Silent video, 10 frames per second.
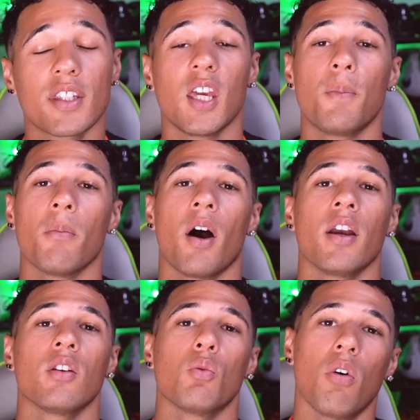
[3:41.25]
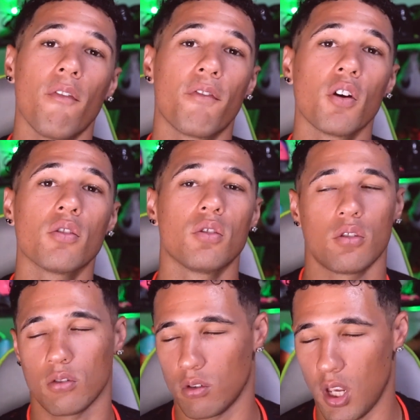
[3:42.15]
keep in mind what field
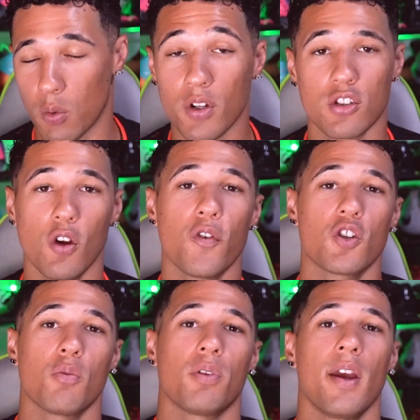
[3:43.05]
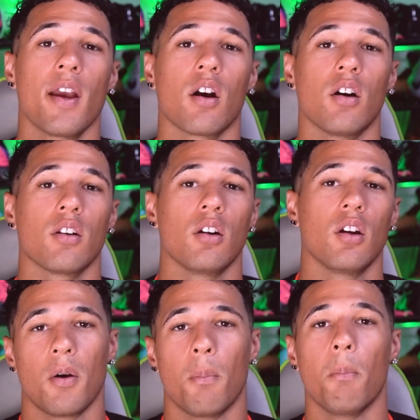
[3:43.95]
and what surface you're playing on.
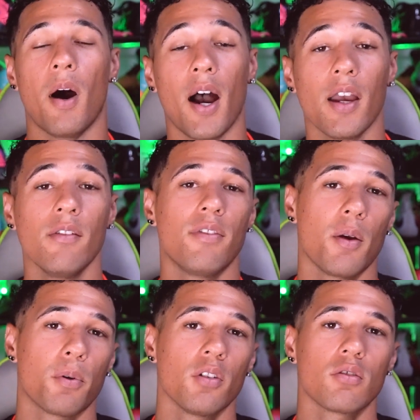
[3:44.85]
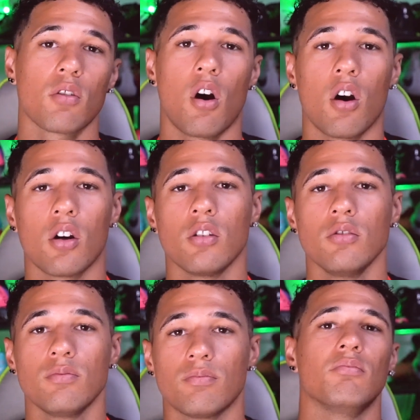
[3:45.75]
My Vapors
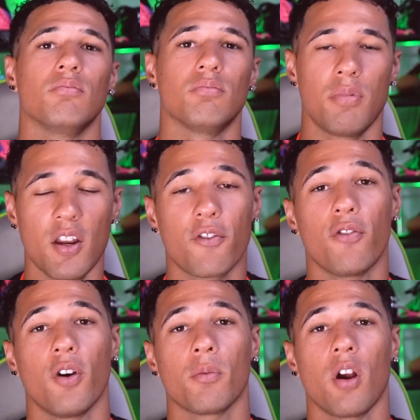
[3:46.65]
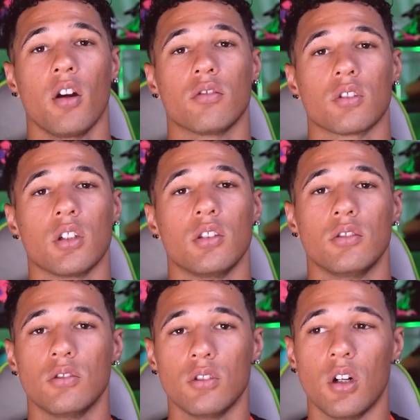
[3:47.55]
are made for firm ground.
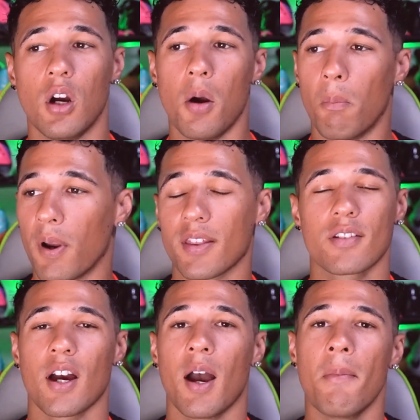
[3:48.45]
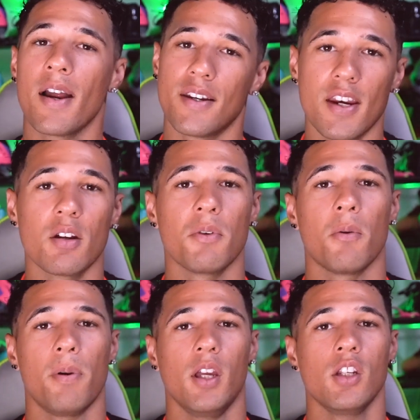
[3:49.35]
But at the time, I needed them in a
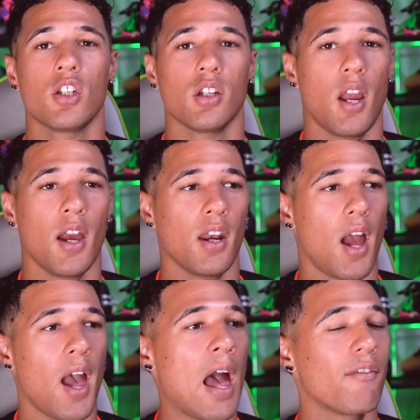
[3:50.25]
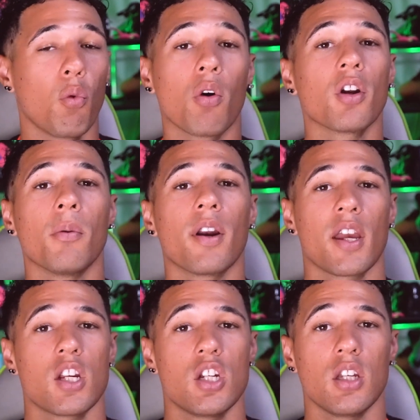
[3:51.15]
pinch, and I have worn them on
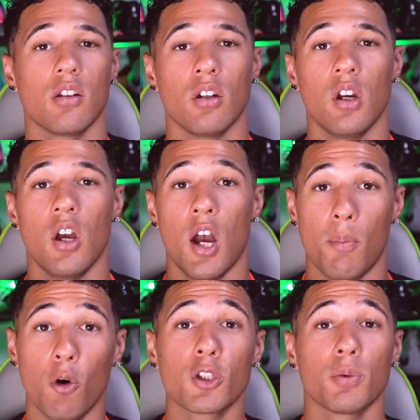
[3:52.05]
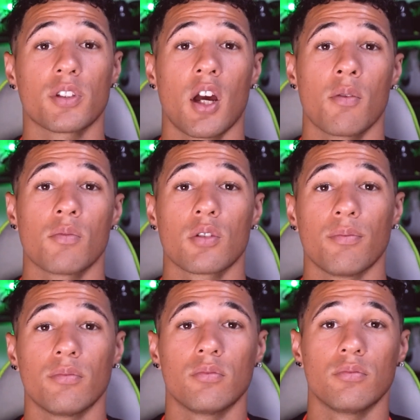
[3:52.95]
AG multiple times.
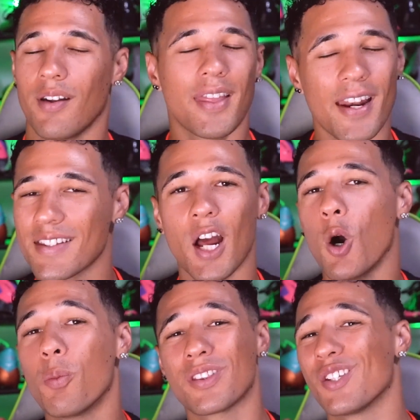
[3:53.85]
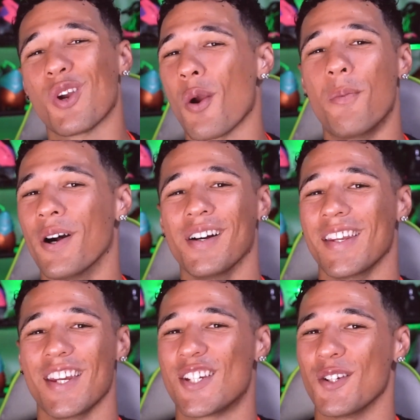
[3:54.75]
That doesn't help with the
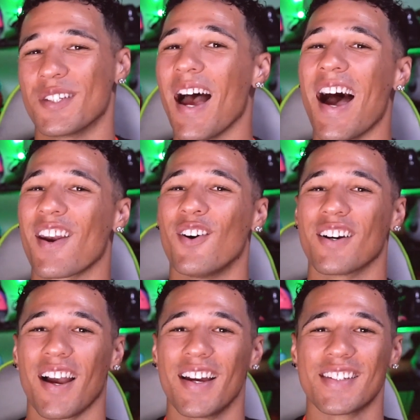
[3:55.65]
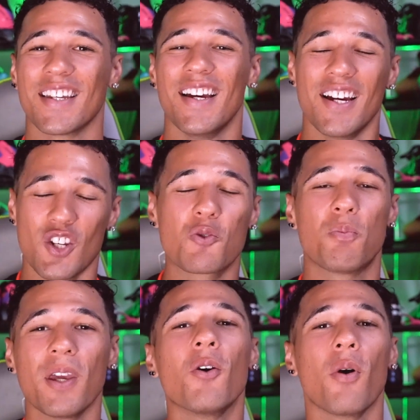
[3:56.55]
durability issues at all, guys. Just
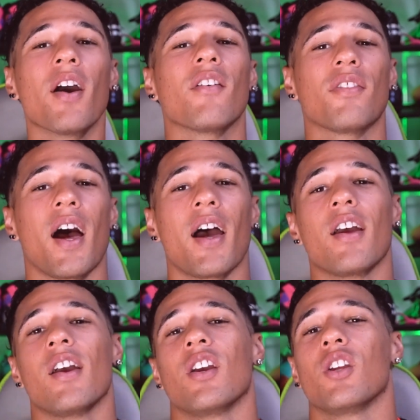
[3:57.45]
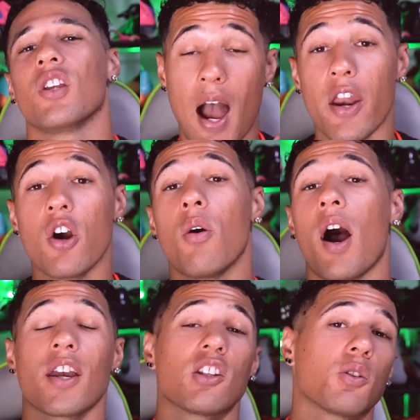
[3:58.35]
be aware of that. I know
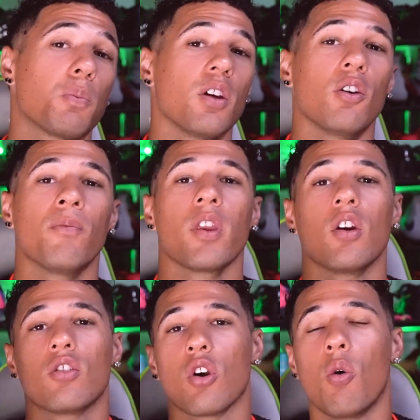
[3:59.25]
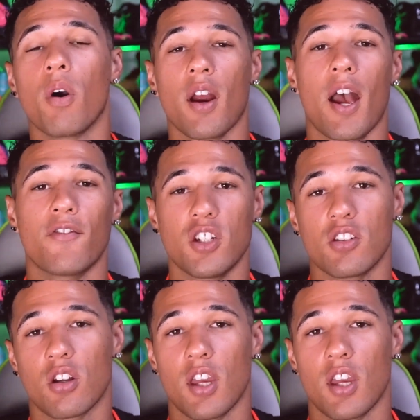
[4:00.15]
I spiel, don't wear FGs on